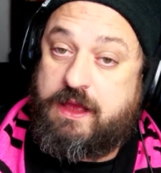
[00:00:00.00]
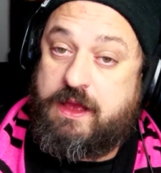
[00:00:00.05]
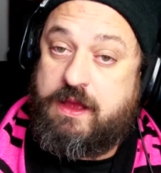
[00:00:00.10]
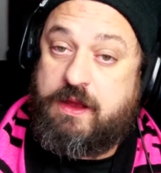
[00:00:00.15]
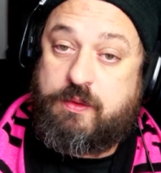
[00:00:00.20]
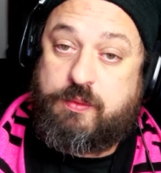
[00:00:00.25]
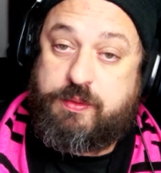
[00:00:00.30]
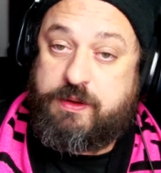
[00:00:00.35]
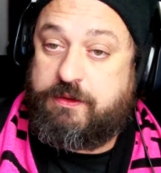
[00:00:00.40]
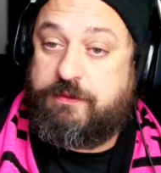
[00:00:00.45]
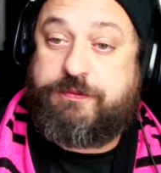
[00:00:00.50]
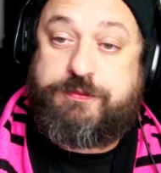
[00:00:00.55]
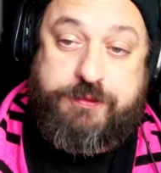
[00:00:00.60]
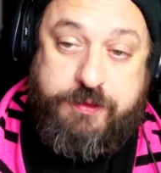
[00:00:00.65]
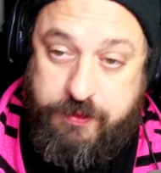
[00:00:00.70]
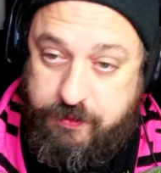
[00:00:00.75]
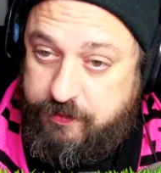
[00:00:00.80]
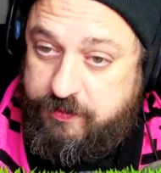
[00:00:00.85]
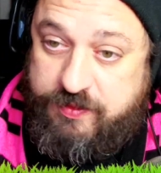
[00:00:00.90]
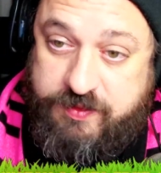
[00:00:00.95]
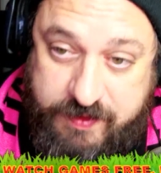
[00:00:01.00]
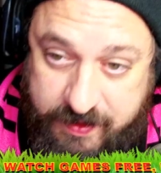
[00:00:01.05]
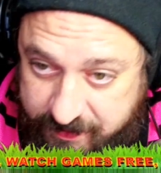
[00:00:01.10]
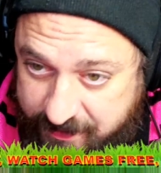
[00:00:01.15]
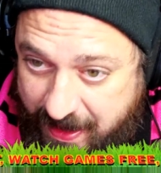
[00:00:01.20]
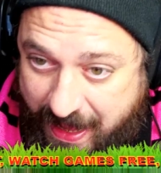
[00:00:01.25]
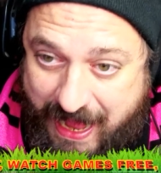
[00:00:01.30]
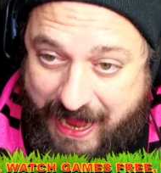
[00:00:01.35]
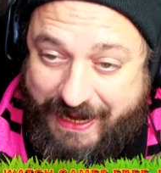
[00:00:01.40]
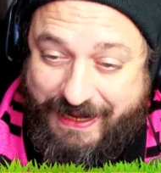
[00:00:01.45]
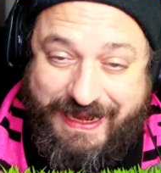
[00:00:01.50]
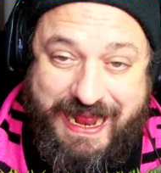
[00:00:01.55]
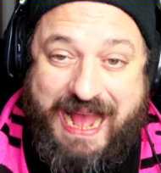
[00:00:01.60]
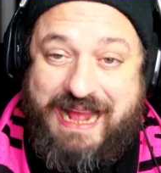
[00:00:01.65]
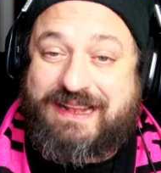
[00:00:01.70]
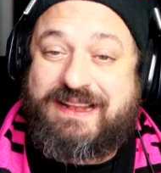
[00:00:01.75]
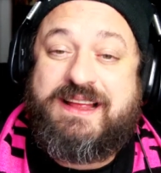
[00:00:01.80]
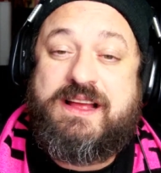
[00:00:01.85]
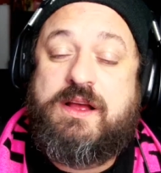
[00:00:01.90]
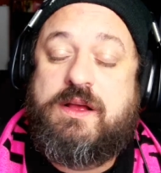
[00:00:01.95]
refuse to die. Not
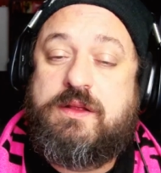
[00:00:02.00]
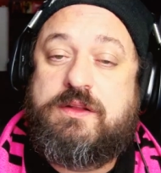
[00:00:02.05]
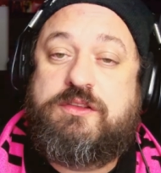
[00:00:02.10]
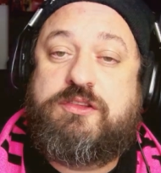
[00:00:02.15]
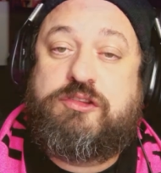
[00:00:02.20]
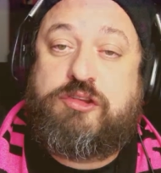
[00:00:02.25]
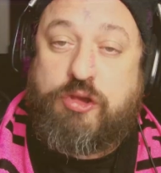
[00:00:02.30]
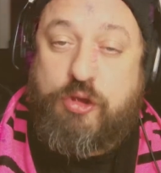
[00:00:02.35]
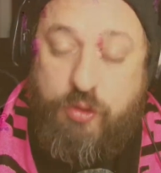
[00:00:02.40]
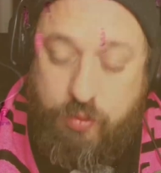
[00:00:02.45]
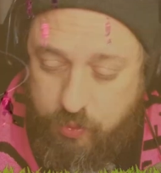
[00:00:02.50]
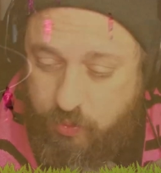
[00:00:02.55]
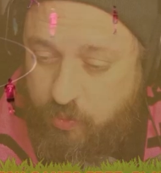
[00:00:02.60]
2